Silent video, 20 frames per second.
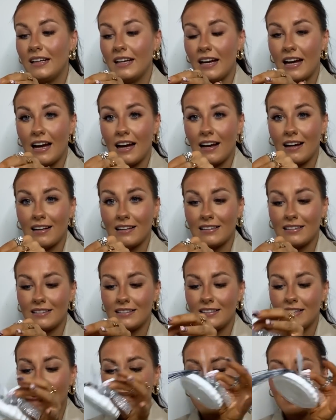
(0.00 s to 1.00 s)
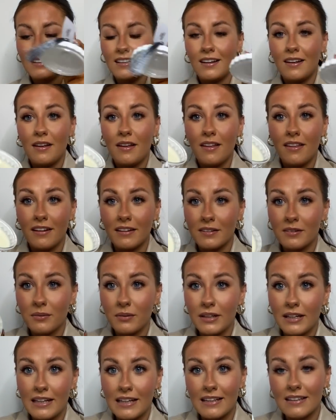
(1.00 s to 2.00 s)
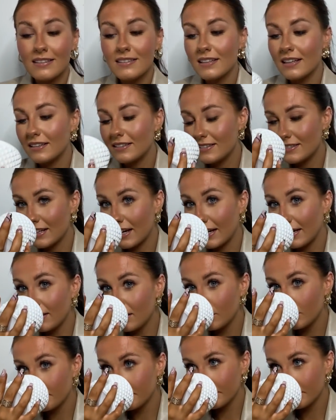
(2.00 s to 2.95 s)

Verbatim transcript: and that's what it is inside.